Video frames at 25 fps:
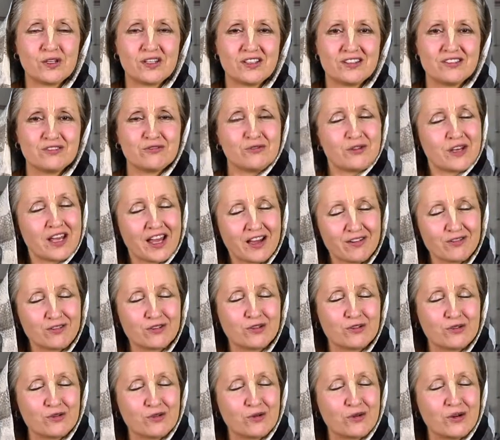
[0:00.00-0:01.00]
it. We have
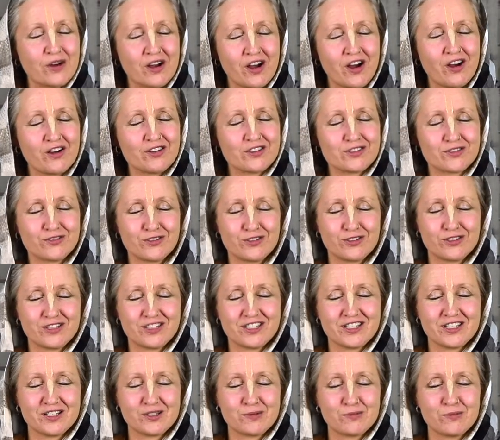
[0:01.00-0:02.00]
to ask for
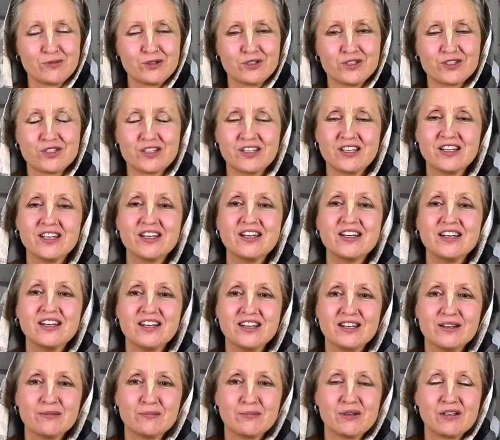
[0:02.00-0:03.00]
Krishna's mercy.
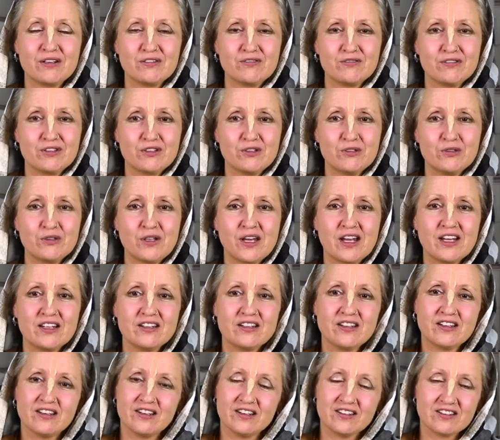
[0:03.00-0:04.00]
But if we do
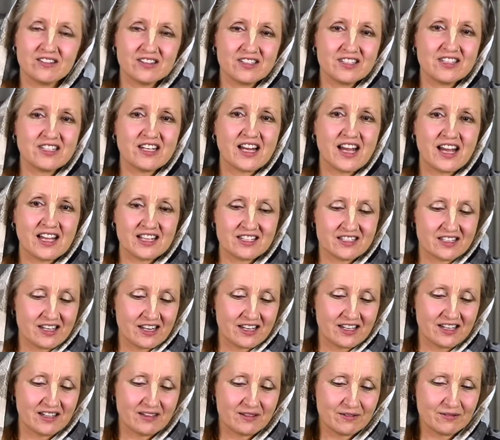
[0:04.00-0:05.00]
that, Krishna
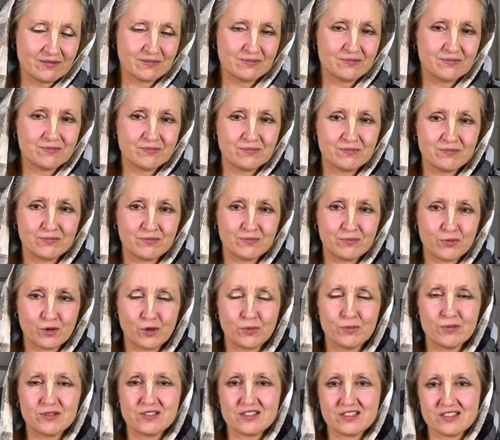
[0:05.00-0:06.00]
actually
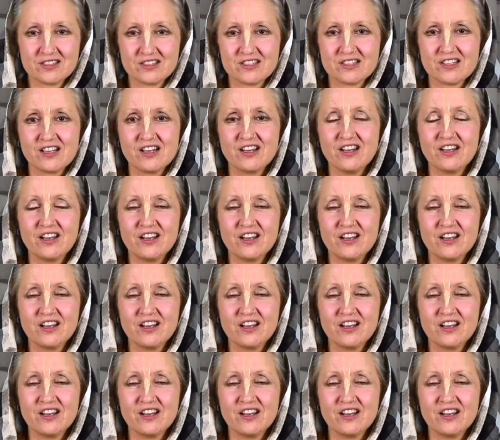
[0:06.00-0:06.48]
promises